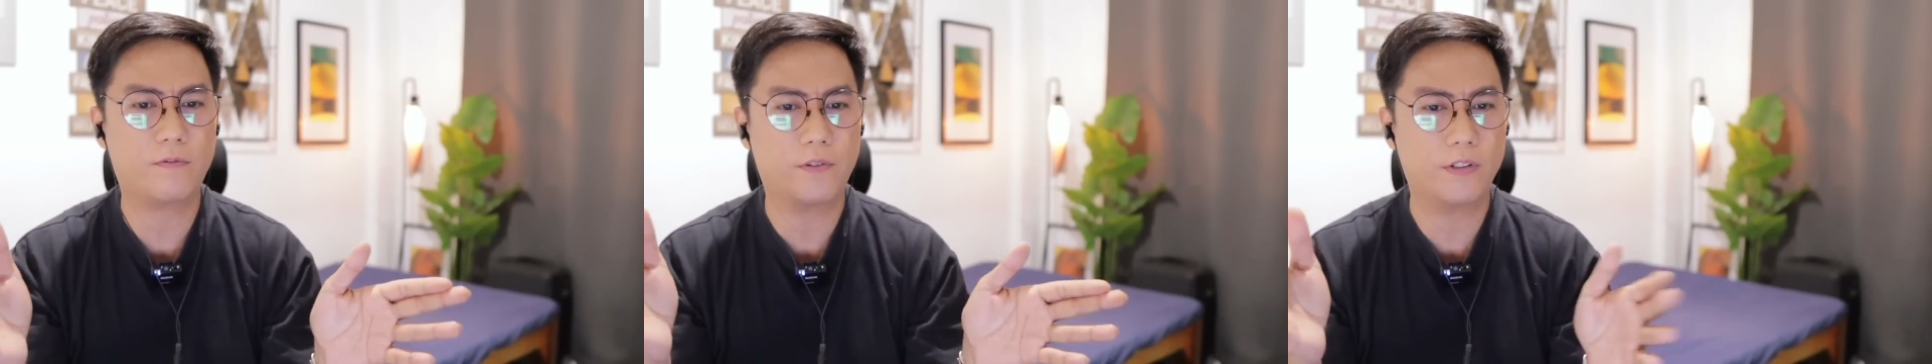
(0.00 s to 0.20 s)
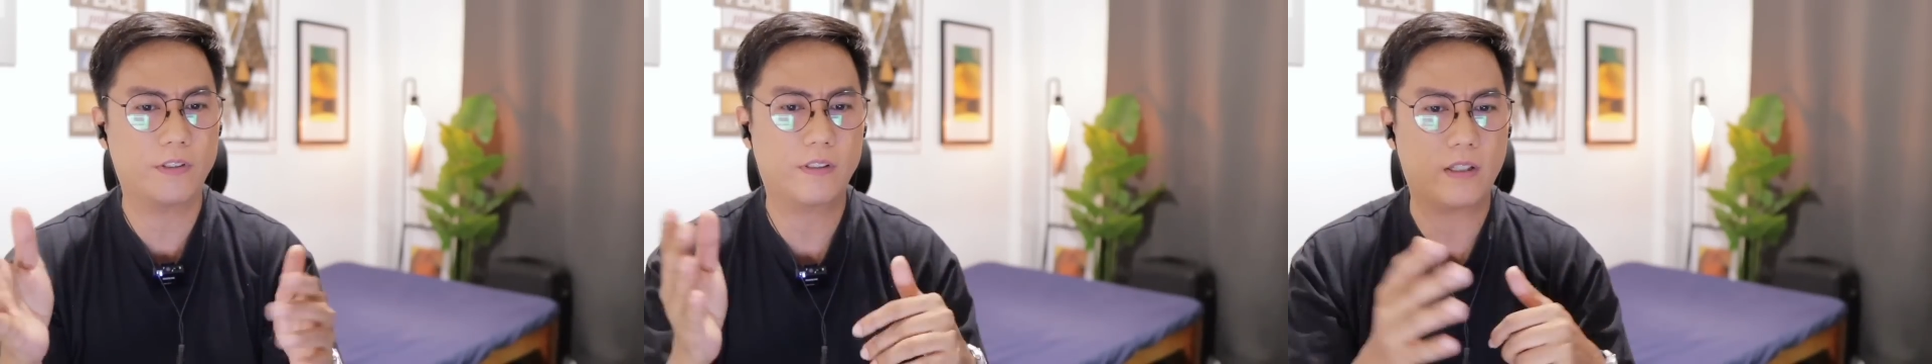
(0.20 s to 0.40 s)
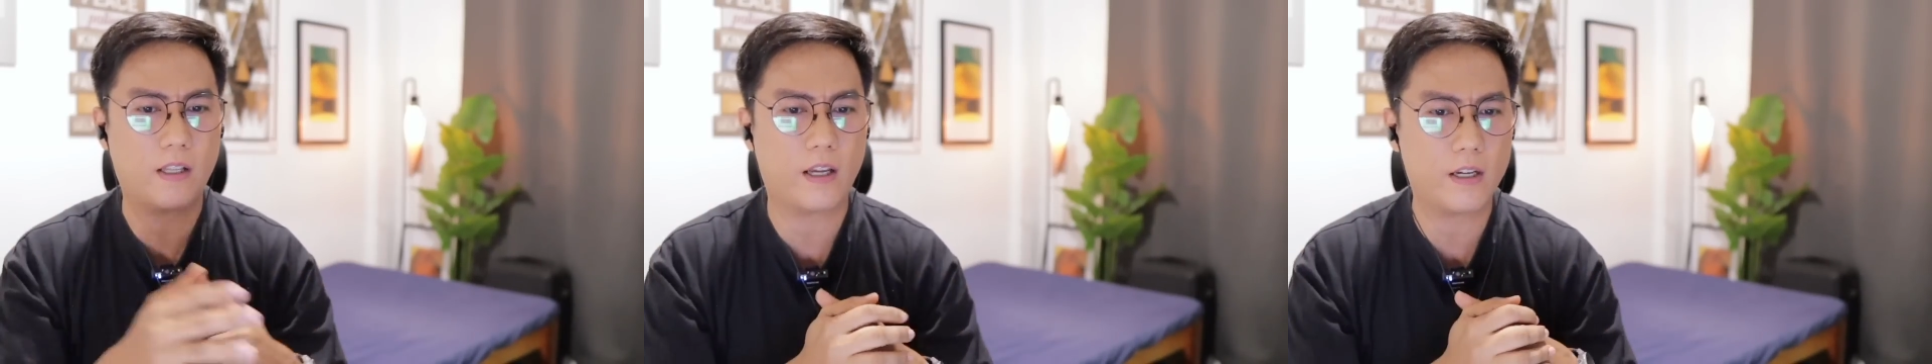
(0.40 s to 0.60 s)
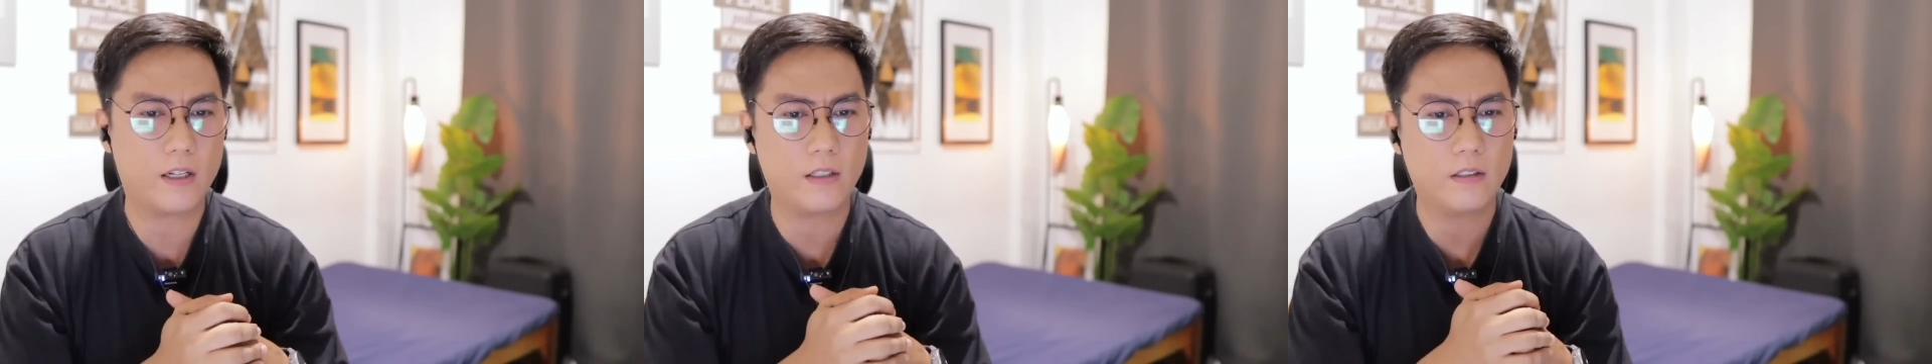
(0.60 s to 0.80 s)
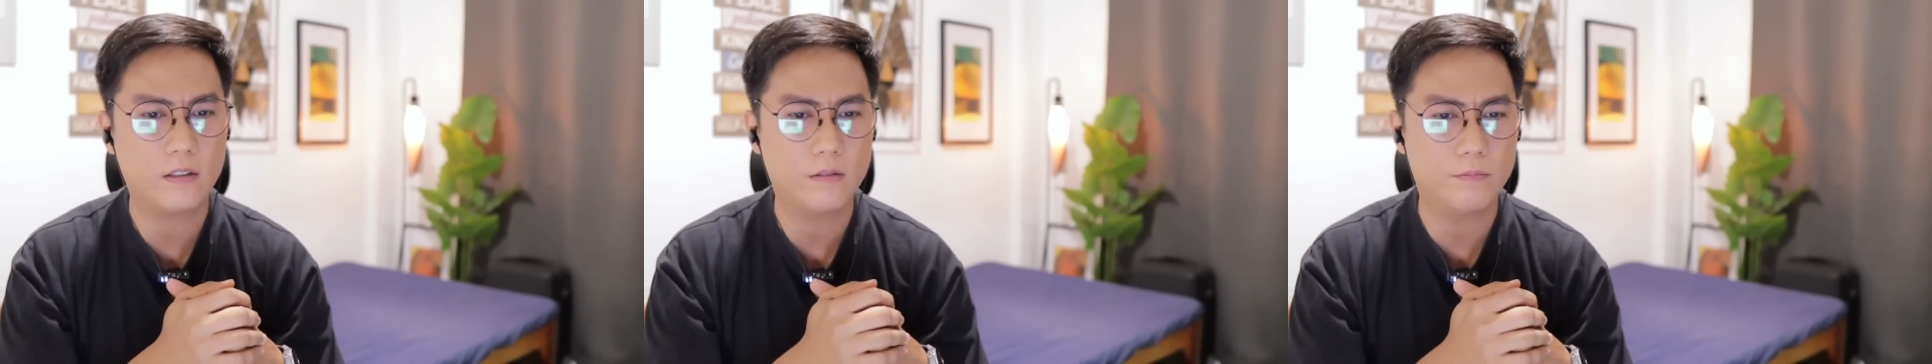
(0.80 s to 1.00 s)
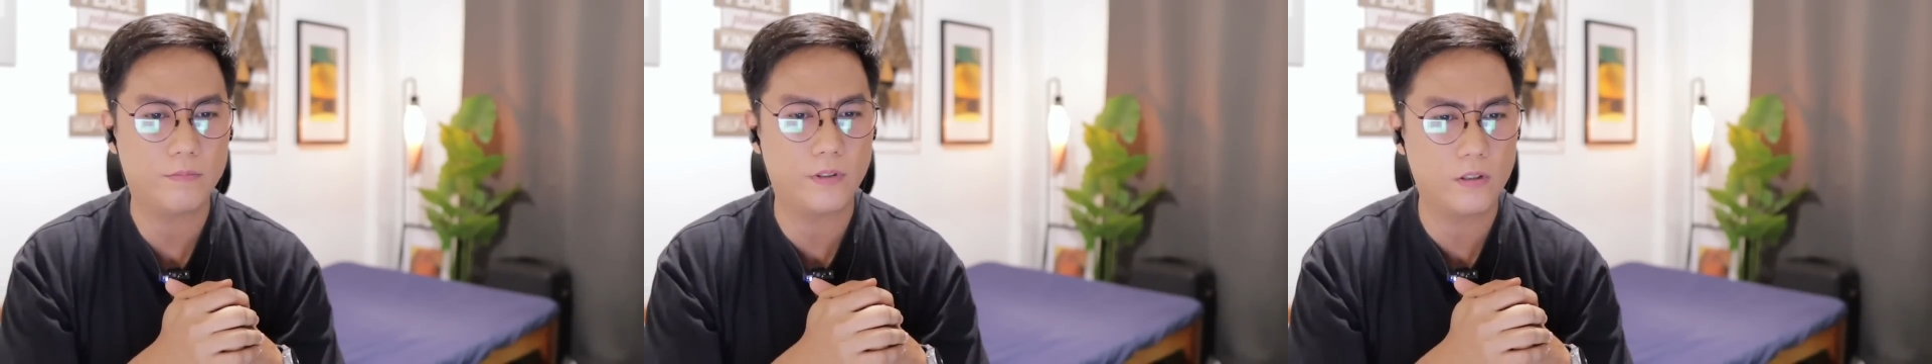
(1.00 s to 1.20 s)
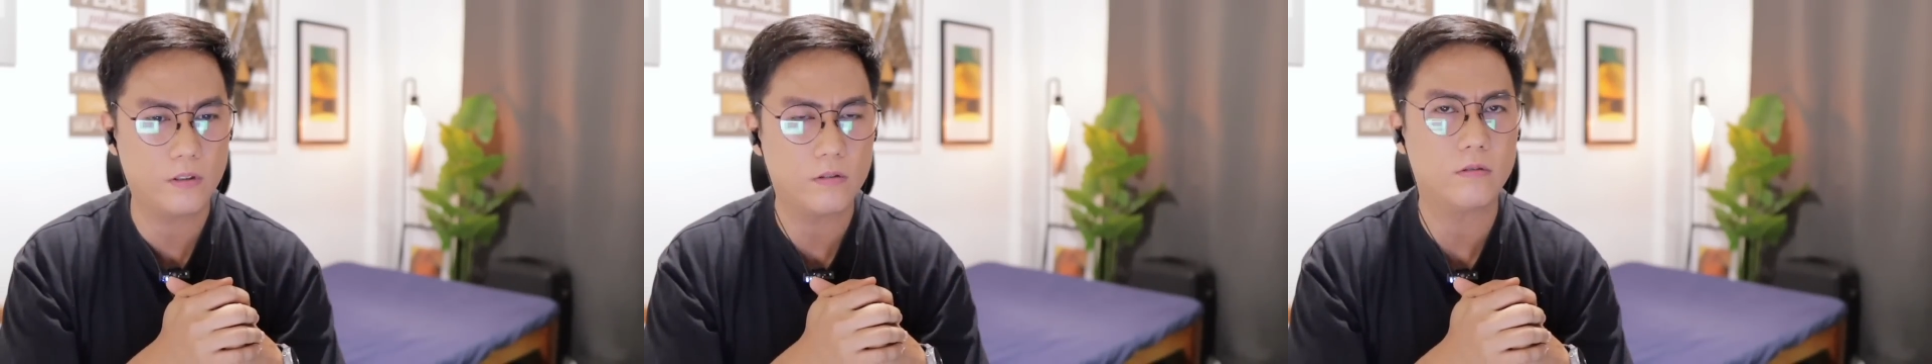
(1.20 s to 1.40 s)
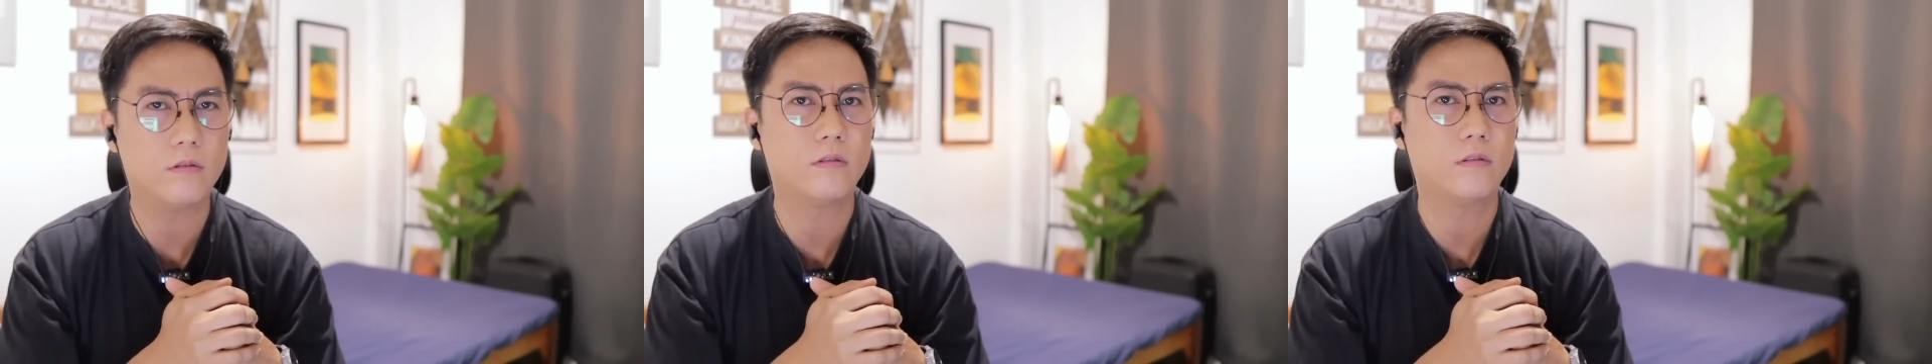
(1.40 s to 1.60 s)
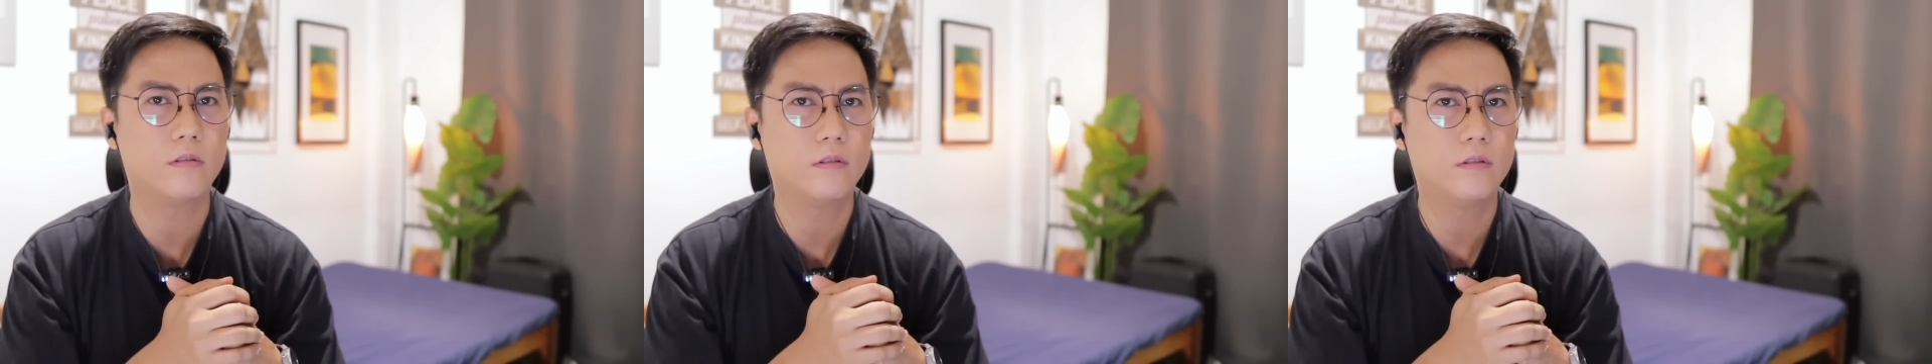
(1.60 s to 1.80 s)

first line, bro.